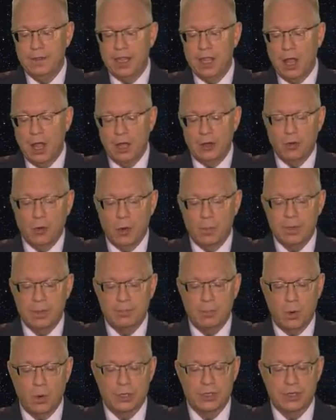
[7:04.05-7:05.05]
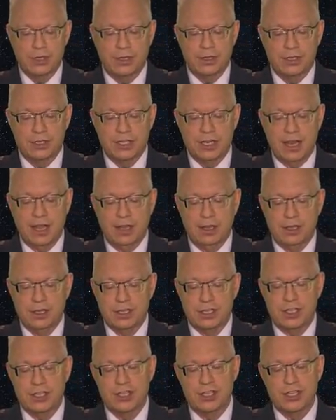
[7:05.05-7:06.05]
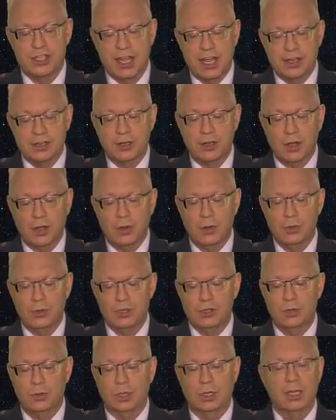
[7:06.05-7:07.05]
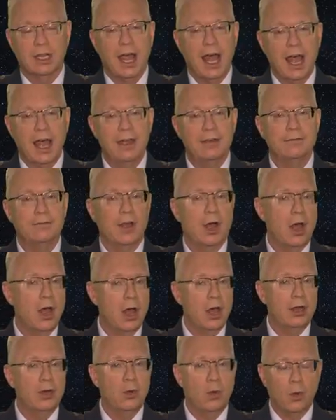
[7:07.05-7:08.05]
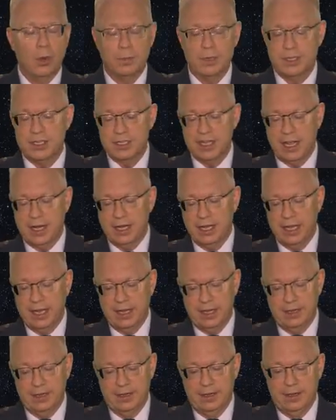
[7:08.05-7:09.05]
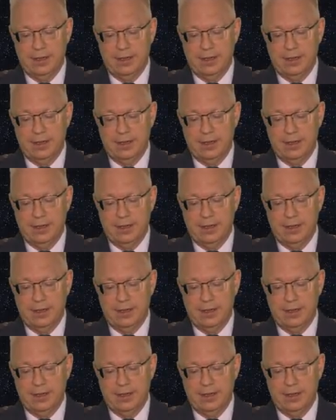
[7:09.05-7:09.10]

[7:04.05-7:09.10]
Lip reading: the on-orbit portion of the challenge and sent code to a live on-orbit satellite